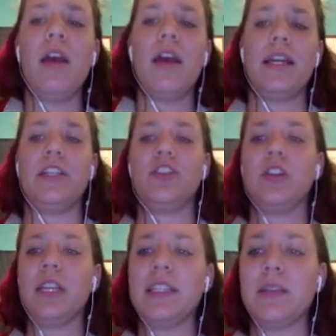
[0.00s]

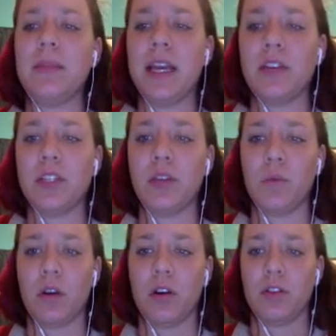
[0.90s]
Additionally, something else I
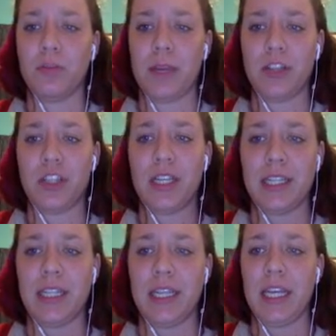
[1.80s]
want to also mention
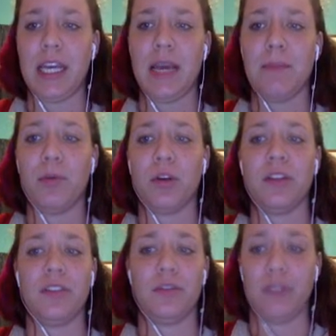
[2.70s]
is the
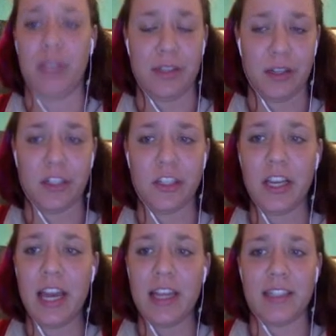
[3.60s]
importance of research.
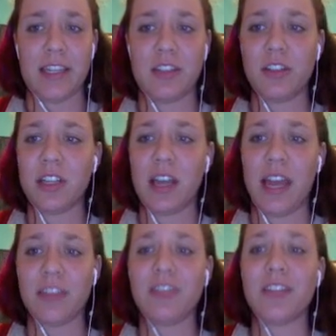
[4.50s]
This
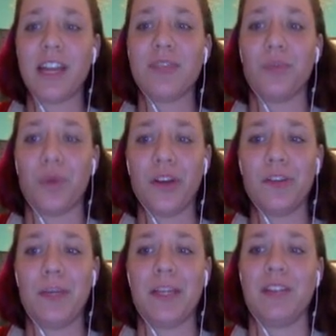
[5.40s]
exercise
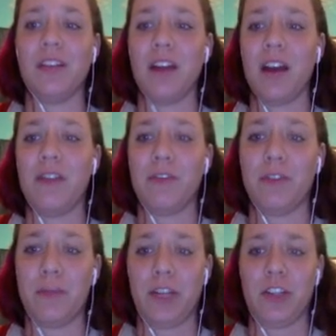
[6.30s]
works because a lot of
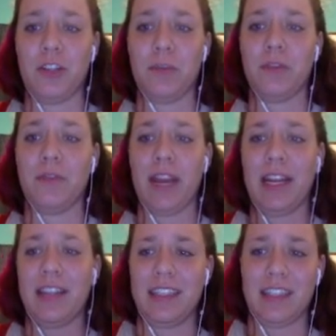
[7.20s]
information is
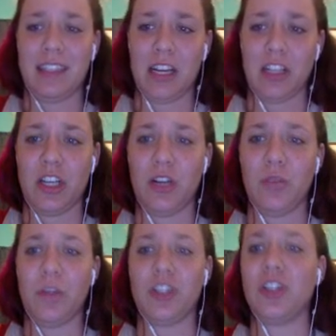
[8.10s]
provided in the discussion,
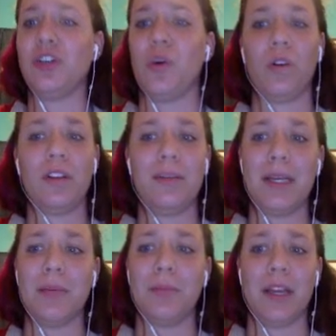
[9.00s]
which could totally
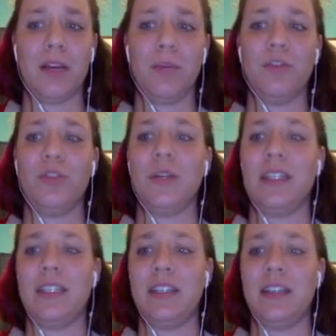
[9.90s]
be applicable to
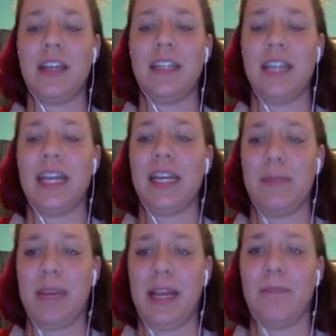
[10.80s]
a day in
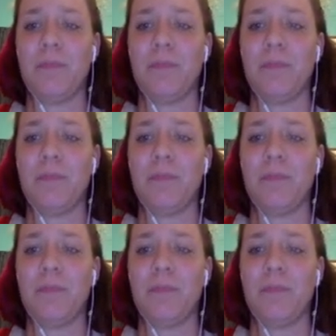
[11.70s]
committee.